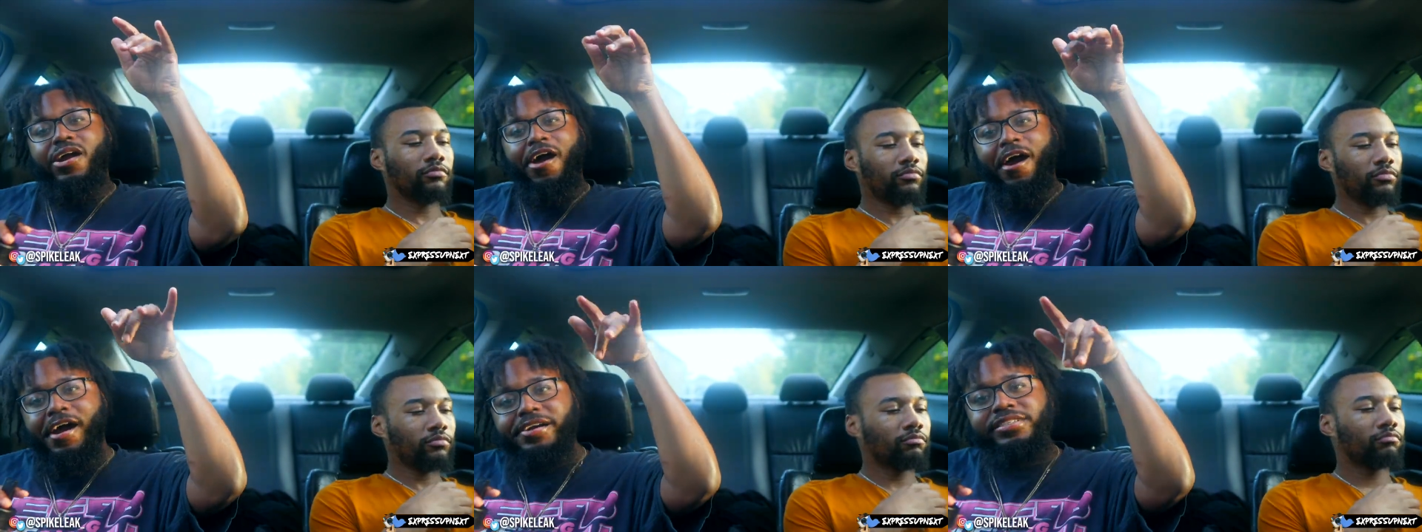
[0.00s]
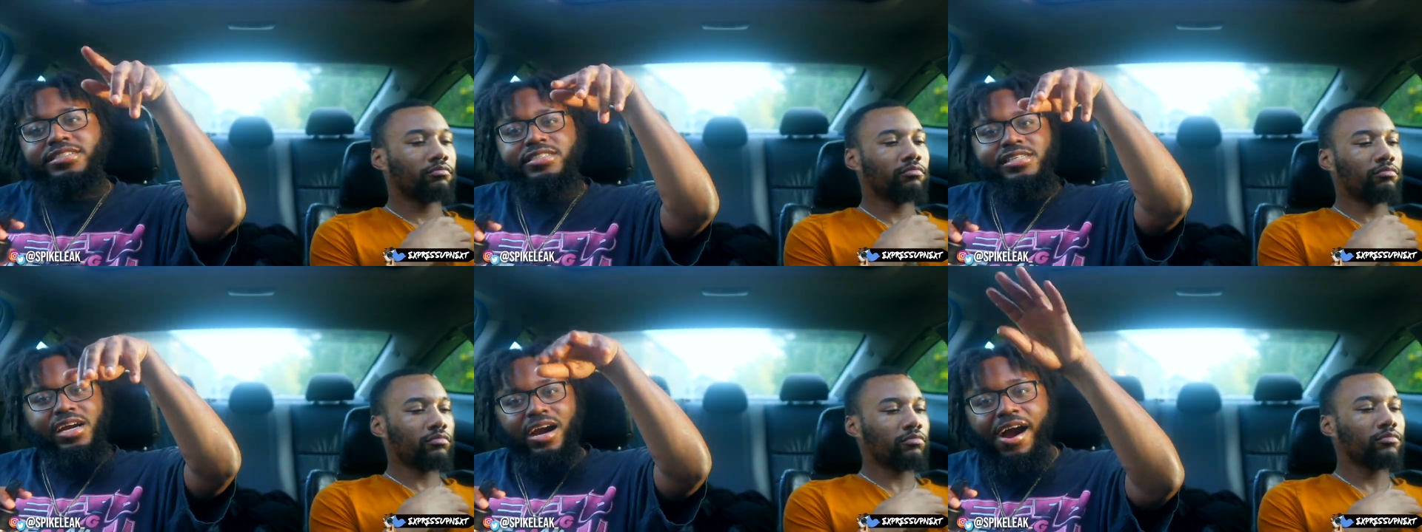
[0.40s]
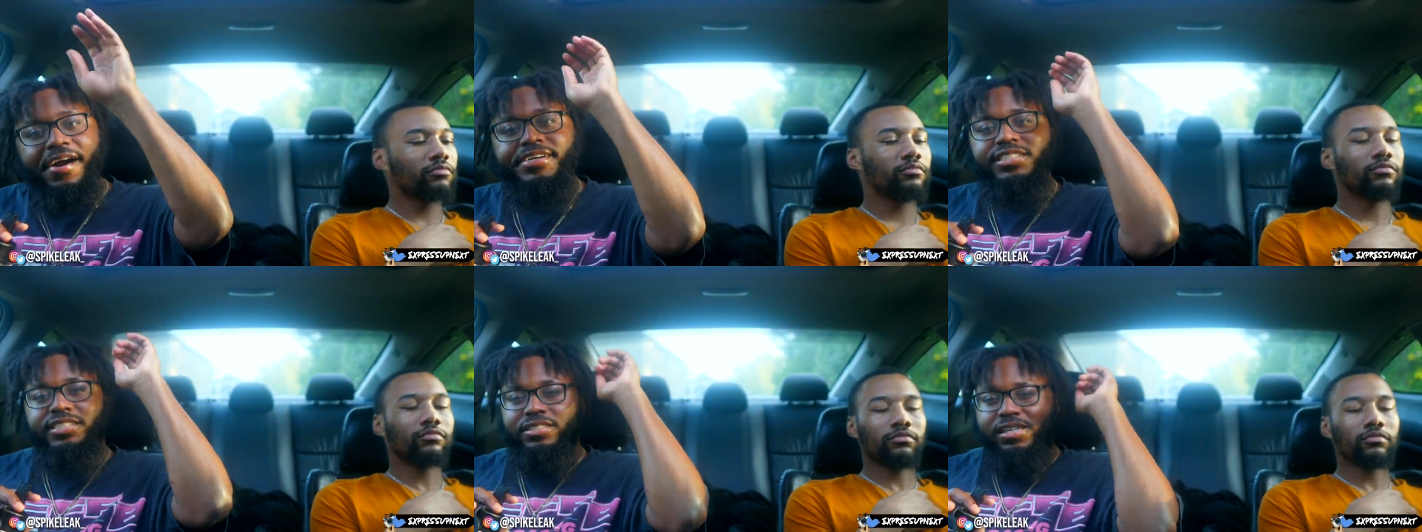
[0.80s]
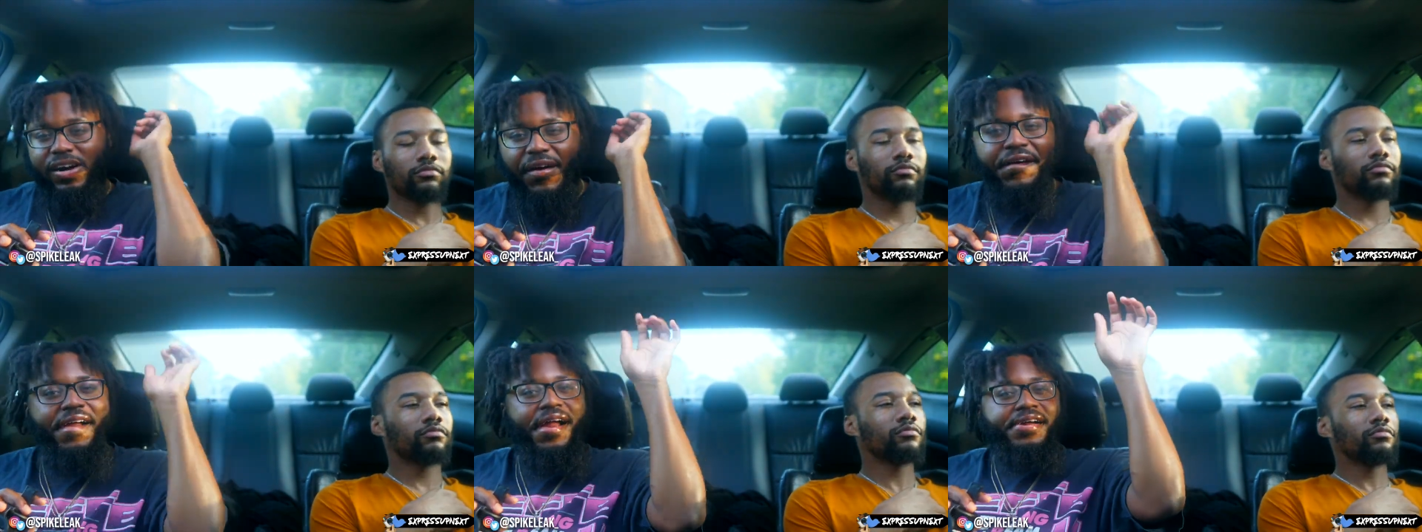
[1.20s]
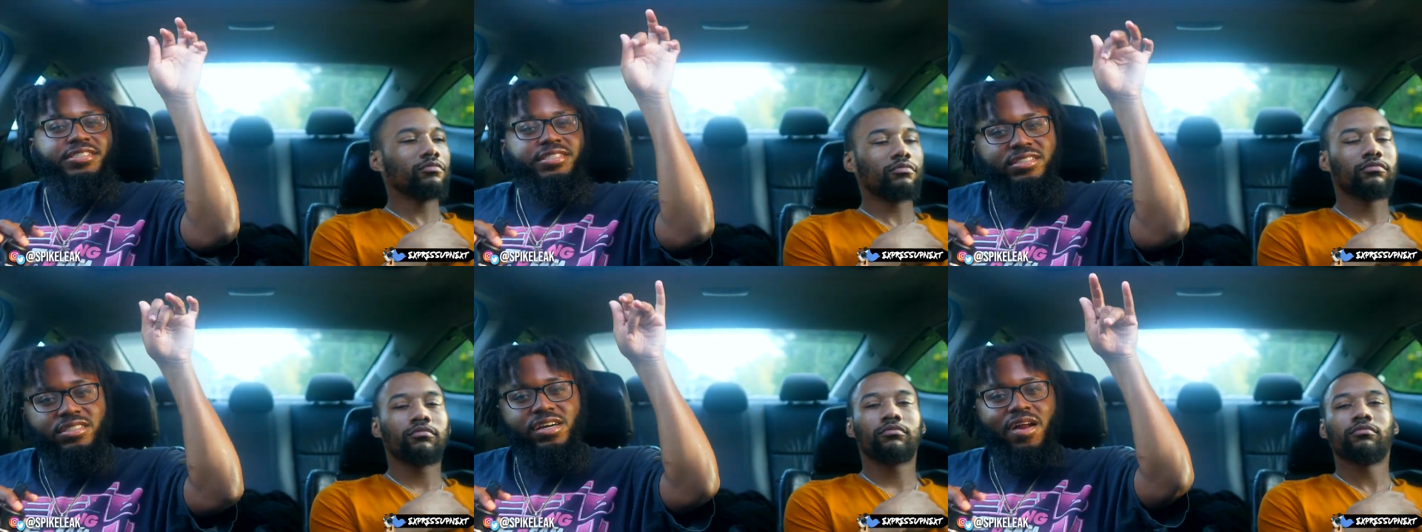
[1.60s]
Speaker 1: niggas out here better watch it.
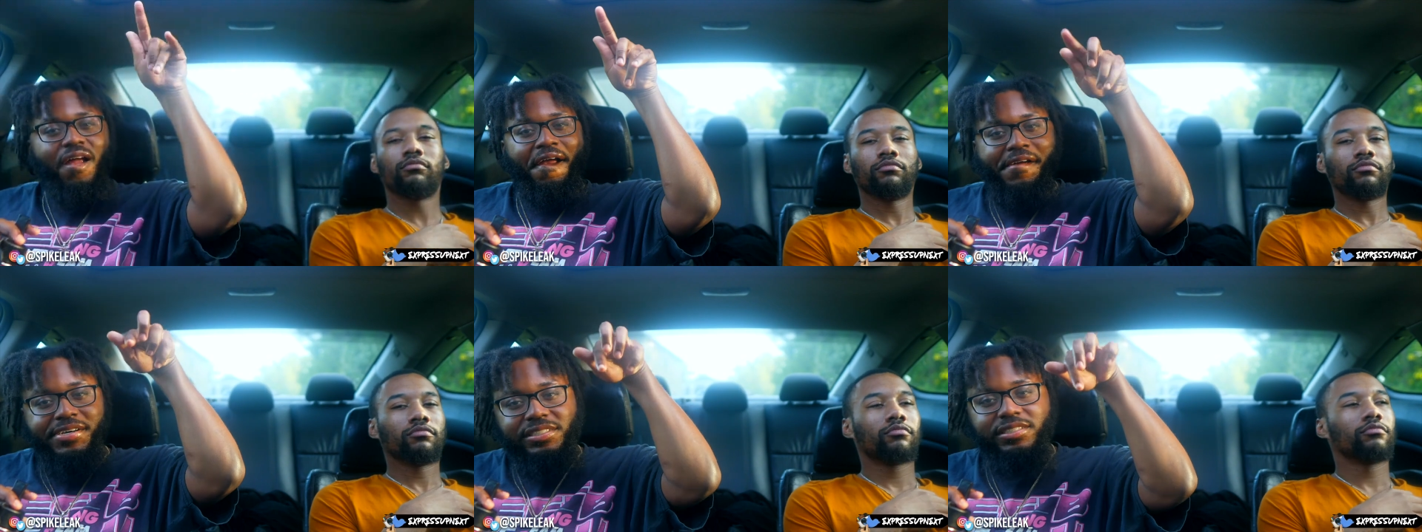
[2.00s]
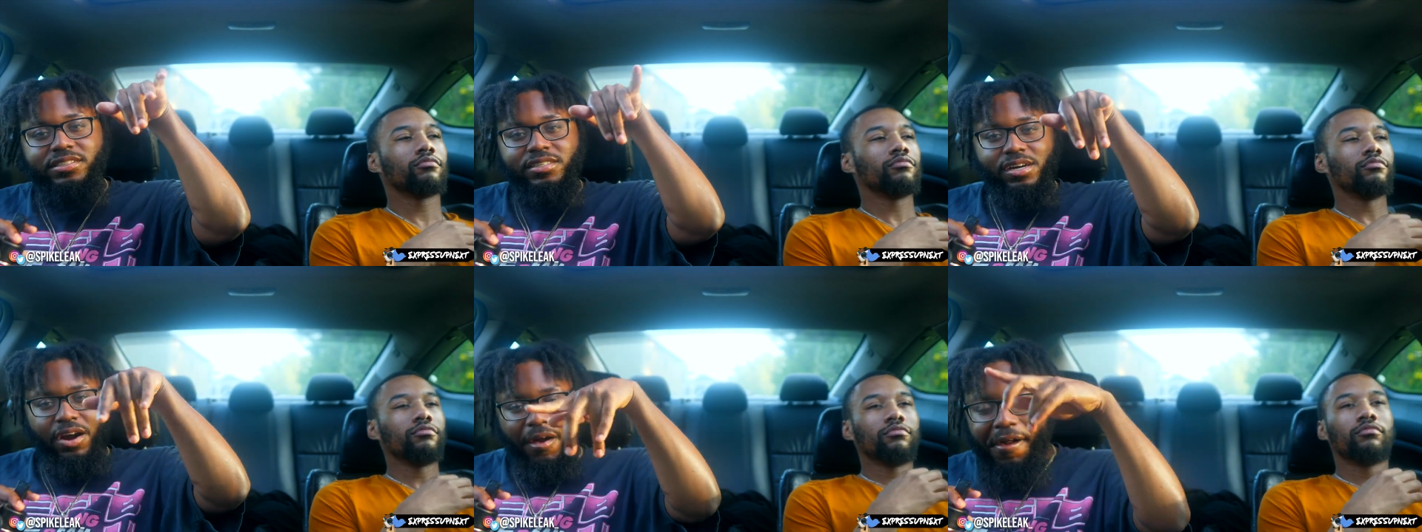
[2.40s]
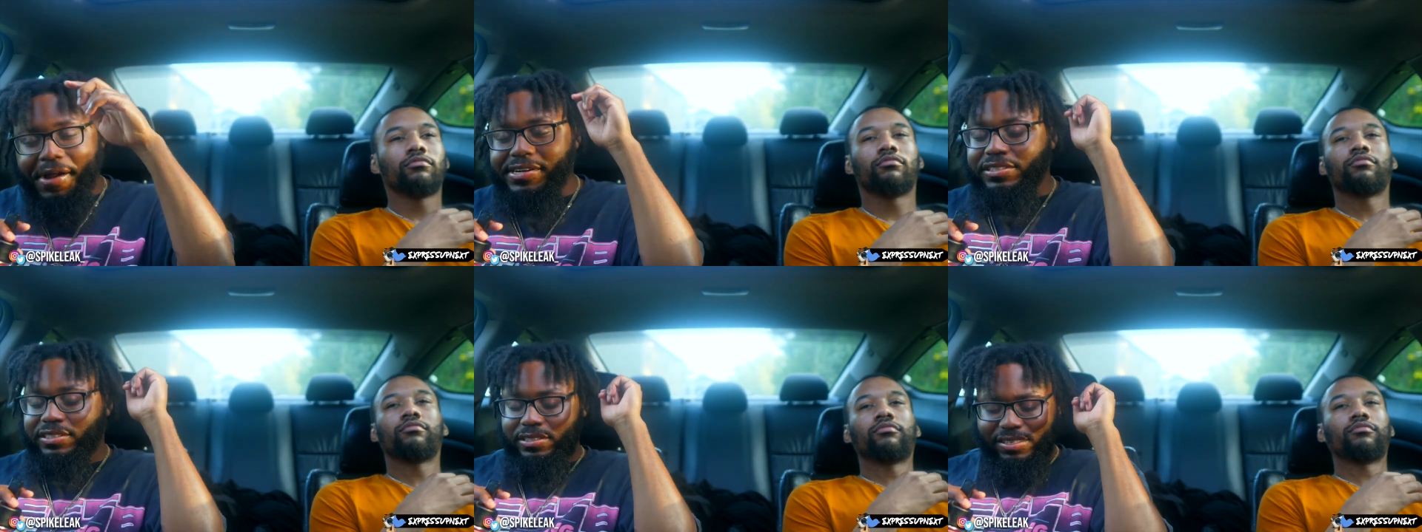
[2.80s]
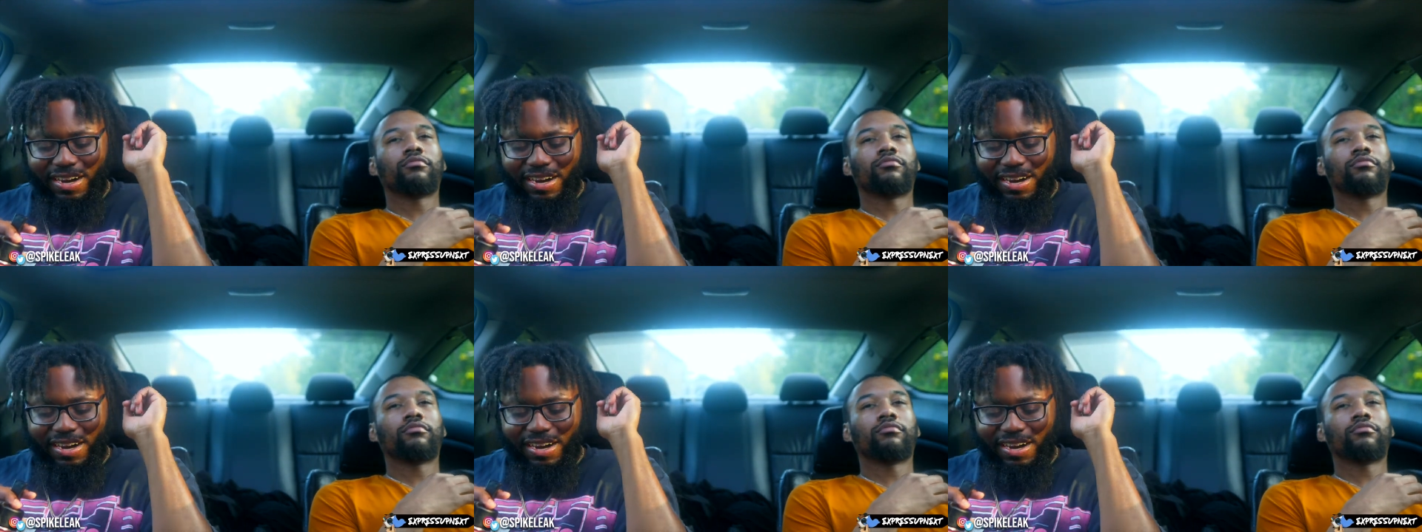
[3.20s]
Y'all niggas out here better watch